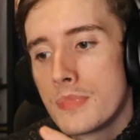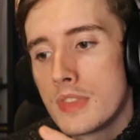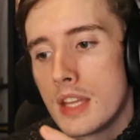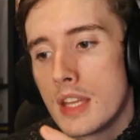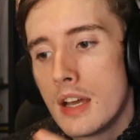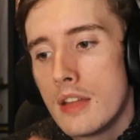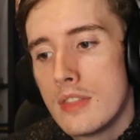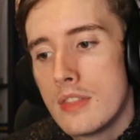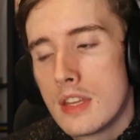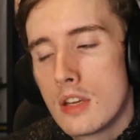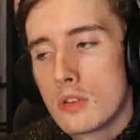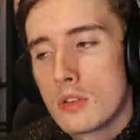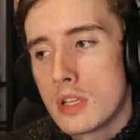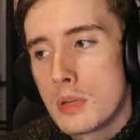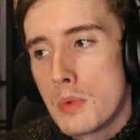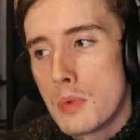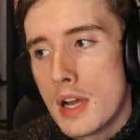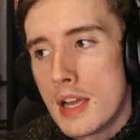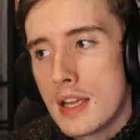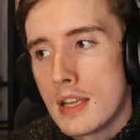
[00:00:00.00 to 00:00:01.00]
and the only
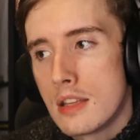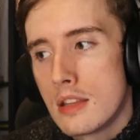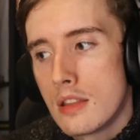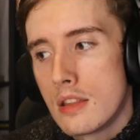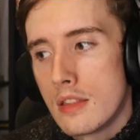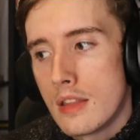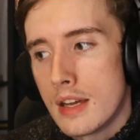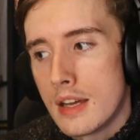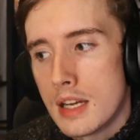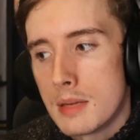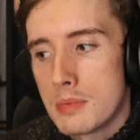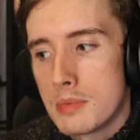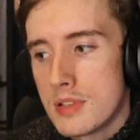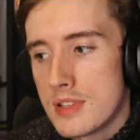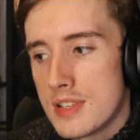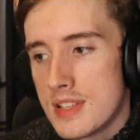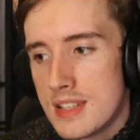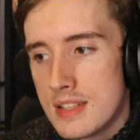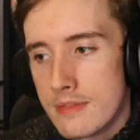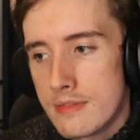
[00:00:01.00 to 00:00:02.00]
way that that happens
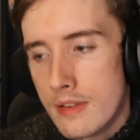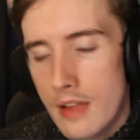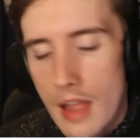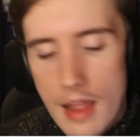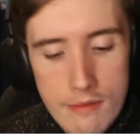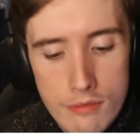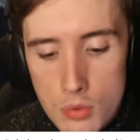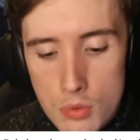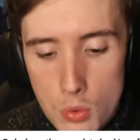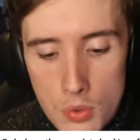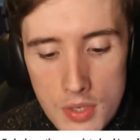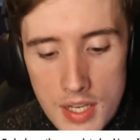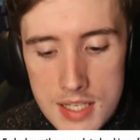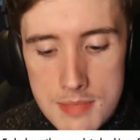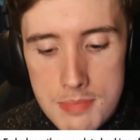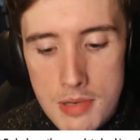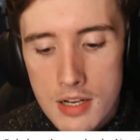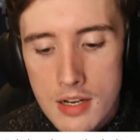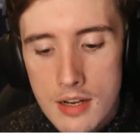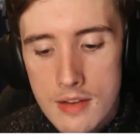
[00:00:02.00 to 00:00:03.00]
is if everyone gets
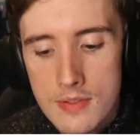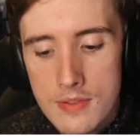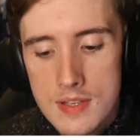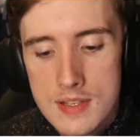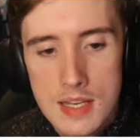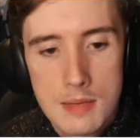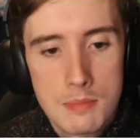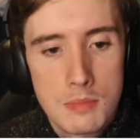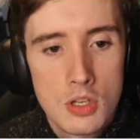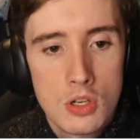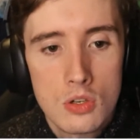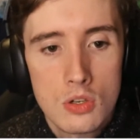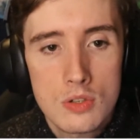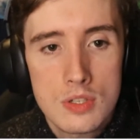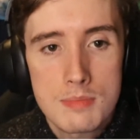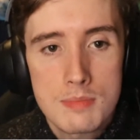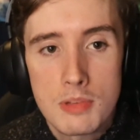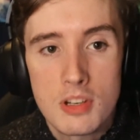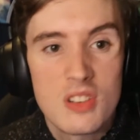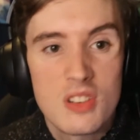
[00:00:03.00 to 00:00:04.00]
behind the same
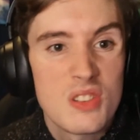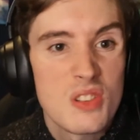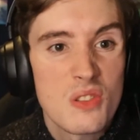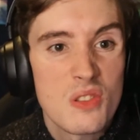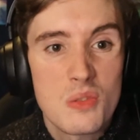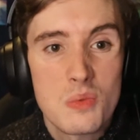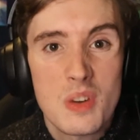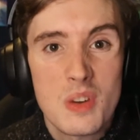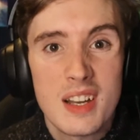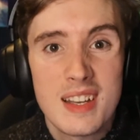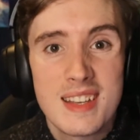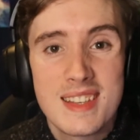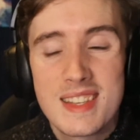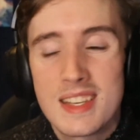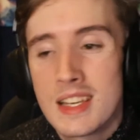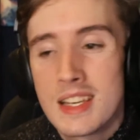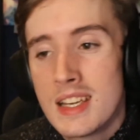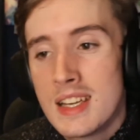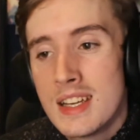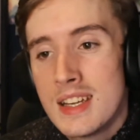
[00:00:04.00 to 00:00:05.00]
cause, because otherwise
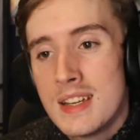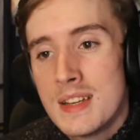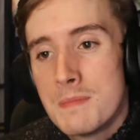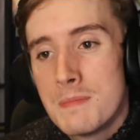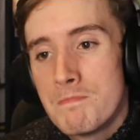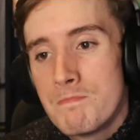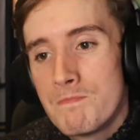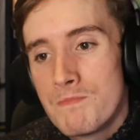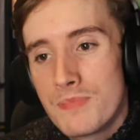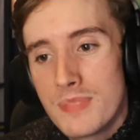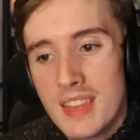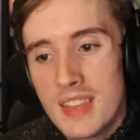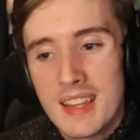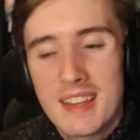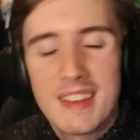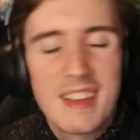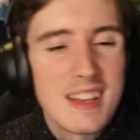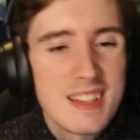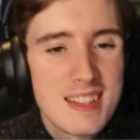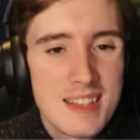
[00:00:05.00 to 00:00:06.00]
it
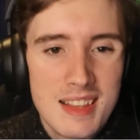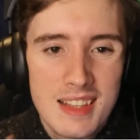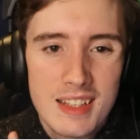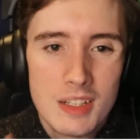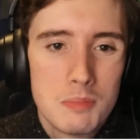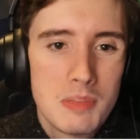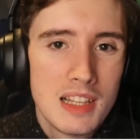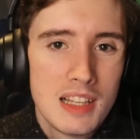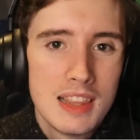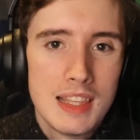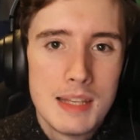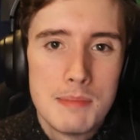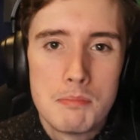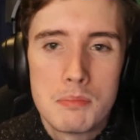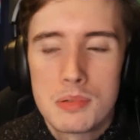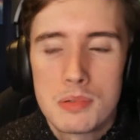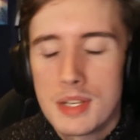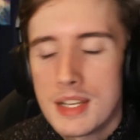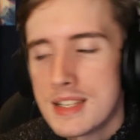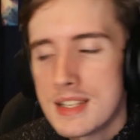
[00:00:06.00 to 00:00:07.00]
gets a little bit
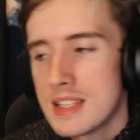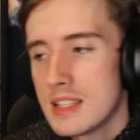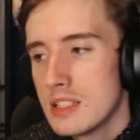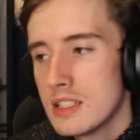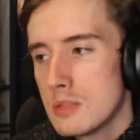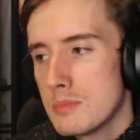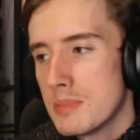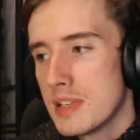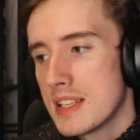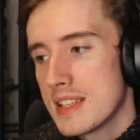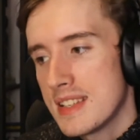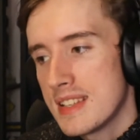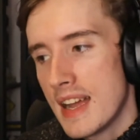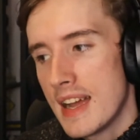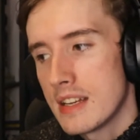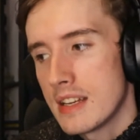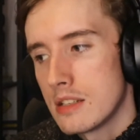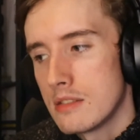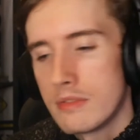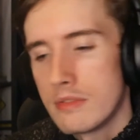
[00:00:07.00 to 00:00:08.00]
limp, gets a little bit
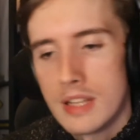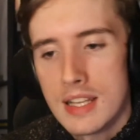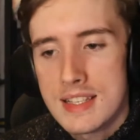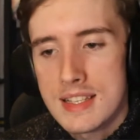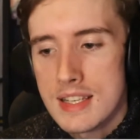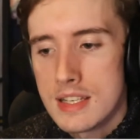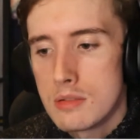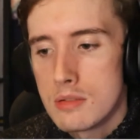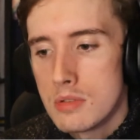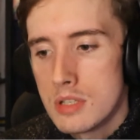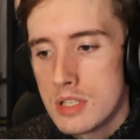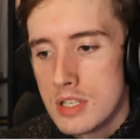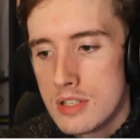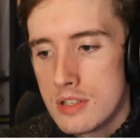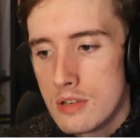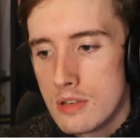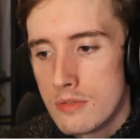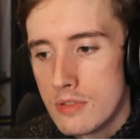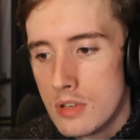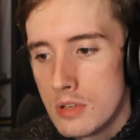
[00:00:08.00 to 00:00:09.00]
sad and flaccid, which is
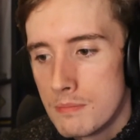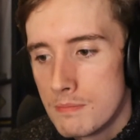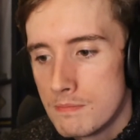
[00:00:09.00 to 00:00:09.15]
no fun.